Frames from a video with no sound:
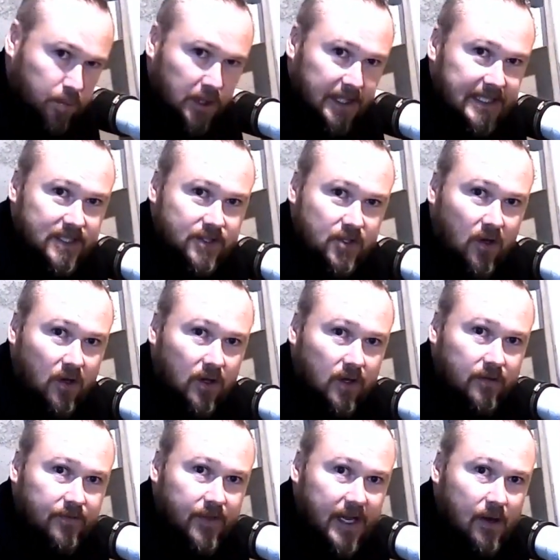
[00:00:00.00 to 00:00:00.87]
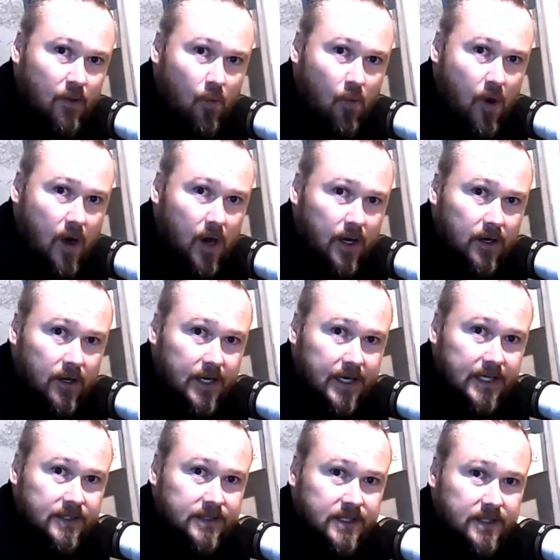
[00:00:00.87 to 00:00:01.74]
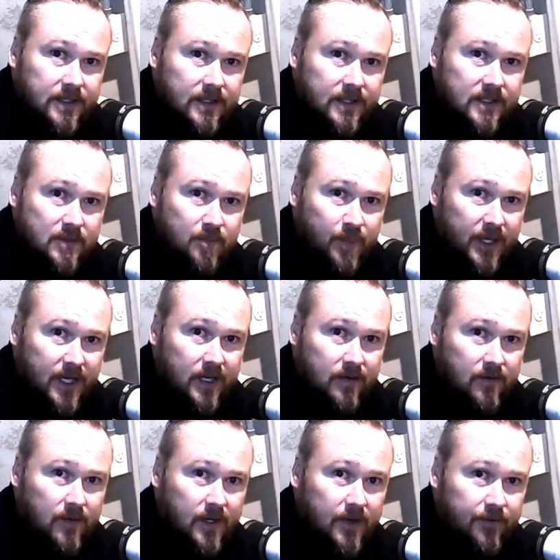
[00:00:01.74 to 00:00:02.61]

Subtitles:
bleeds all of that water into this pit.